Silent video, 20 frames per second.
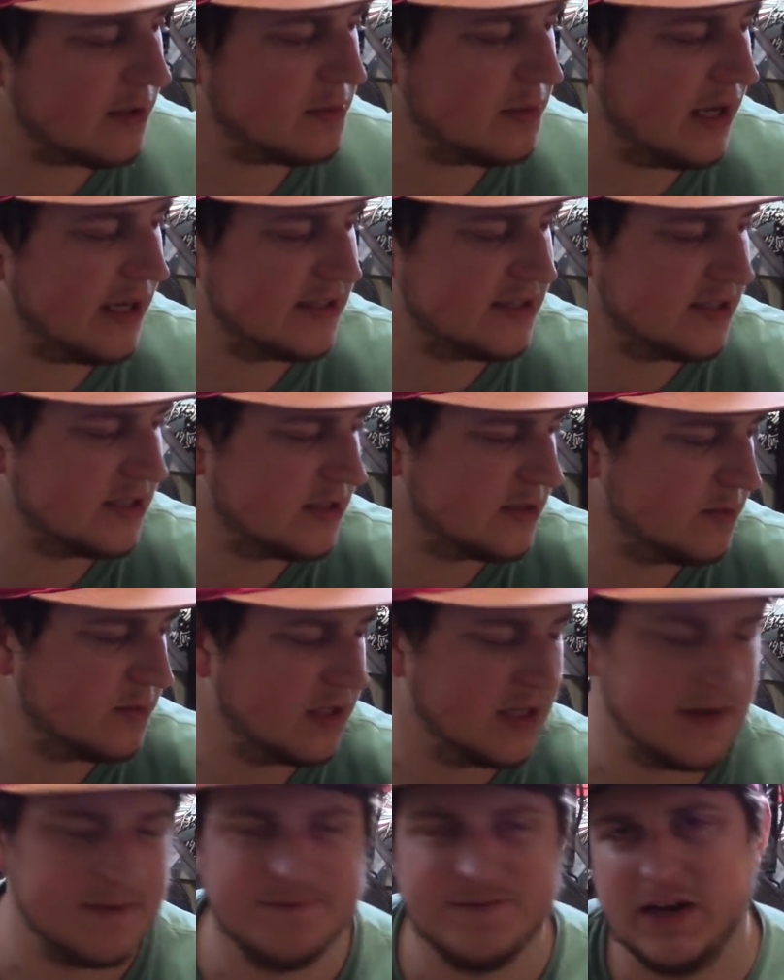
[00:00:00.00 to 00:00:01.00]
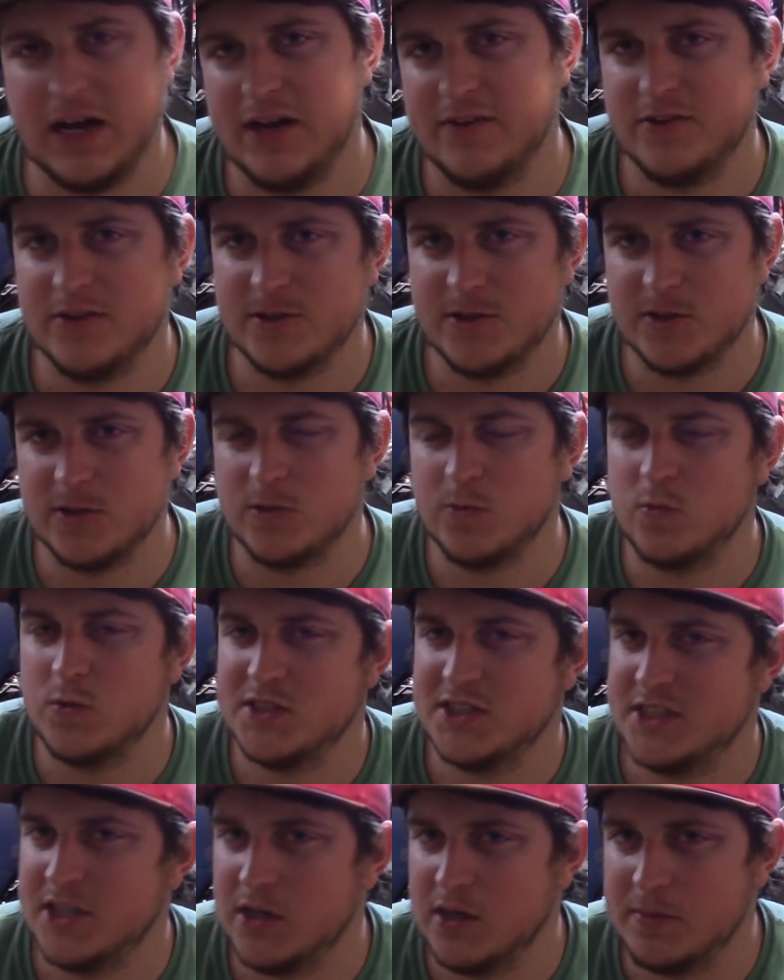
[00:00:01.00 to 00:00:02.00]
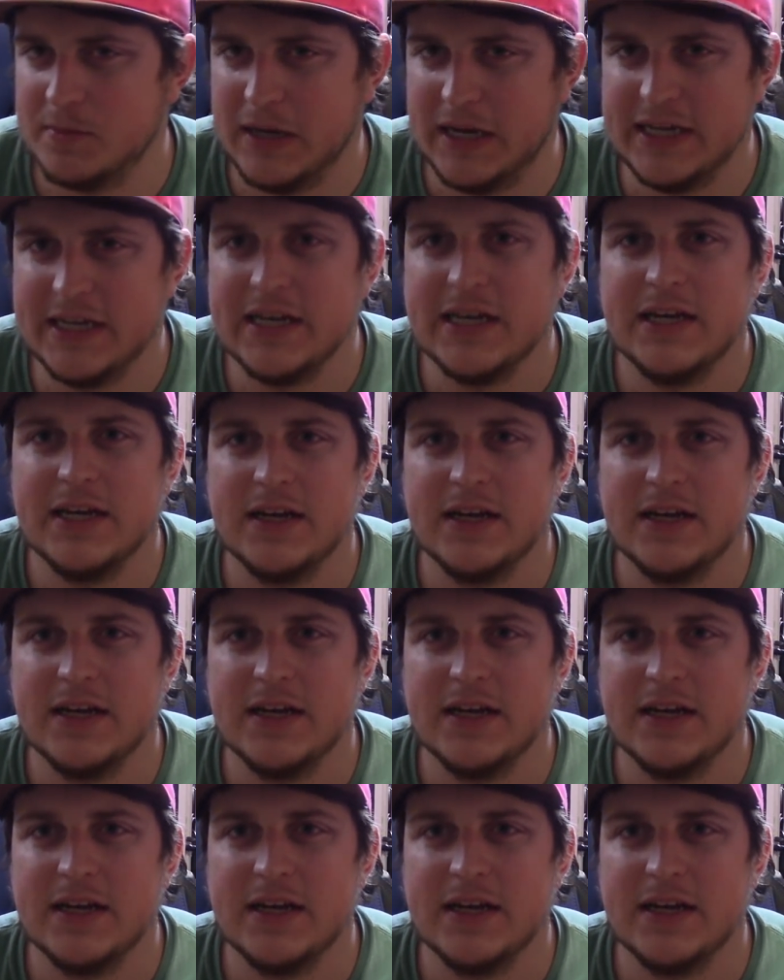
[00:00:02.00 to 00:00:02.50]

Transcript: buy a system with like a five hundred or one terabyte